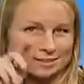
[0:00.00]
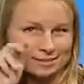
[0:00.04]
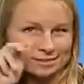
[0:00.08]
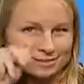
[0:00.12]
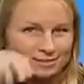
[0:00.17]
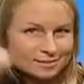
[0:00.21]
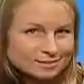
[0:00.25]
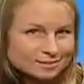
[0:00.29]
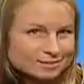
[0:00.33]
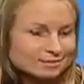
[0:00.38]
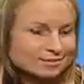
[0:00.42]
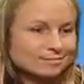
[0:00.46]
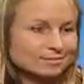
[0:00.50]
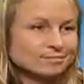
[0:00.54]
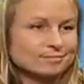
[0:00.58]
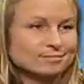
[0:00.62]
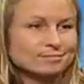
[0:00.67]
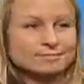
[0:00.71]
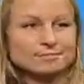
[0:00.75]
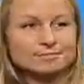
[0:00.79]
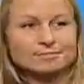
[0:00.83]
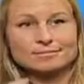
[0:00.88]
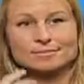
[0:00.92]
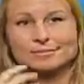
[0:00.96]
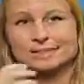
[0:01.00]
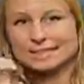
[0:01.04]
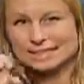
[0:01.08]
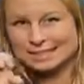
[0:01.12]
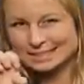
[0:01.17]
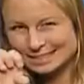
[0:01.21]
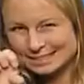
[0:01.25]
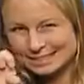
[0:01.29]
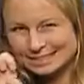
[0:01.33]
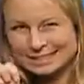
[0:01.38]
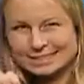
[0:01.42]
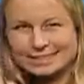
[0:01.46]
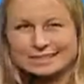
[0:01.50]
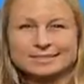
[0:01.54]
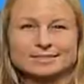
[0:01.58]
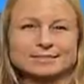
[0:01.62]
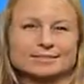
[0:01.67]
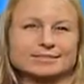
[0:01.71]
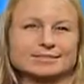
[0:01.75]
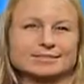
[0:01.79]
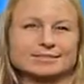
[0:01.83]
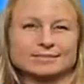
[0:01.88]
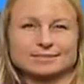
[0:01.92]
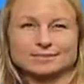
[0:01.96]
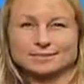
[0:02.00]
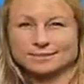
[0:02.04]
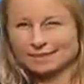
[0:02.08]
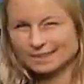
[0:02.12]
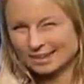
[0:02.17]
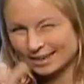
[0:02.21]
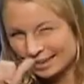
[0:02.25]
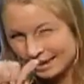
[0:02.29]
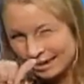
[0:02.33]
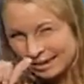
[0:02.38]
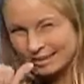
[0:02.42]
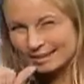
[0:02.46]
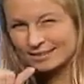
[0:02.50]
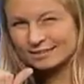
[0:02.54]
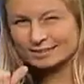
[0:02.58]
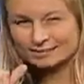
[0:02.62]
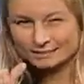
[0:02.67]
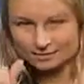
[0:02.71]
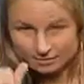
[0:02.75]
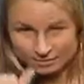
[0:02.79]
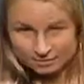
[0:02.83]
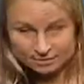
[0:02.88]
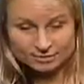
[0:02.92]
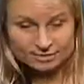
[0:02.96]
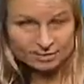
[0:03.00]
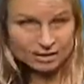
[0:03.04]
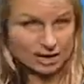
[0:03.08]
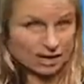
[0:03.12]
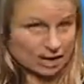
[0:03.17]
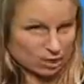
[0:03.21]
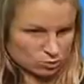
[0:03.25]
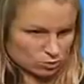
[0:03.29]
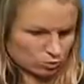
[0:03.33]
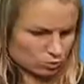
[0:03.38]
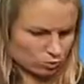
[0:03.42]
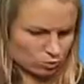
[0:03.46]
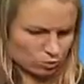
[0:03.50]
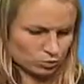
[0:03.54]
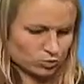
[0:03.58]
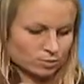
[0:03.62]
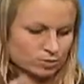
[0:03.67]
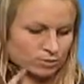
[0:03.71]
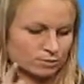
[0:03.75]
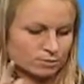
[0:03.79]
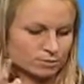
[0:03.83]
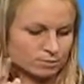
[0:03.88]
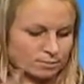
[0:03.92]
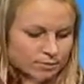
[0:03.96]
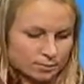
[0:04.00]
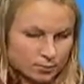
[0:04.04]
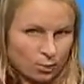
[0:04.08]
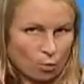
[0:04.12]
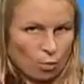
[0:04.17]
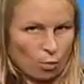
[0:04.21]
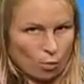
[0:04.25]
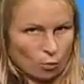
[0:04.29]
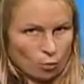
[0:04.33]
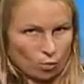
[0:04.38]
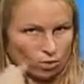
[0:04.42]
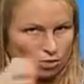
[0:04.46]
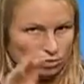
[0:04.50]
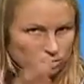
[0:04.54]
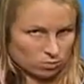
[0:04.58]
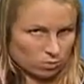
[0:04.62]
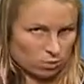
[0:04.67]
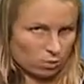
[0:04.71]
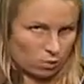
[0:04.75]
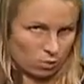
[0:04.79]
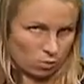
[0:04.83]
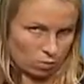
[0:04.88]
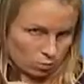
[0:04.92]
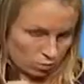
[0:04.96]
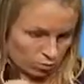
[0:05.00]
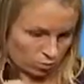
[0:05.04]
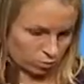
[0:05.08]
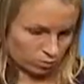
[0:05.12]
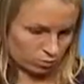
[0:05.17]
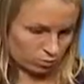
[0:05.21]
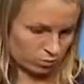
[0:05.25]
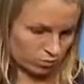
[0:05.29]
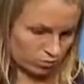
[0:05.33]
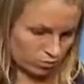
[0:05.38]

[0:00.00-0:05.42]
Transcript: O with a line over it, A with a tilde over it, etc. If I click and hold,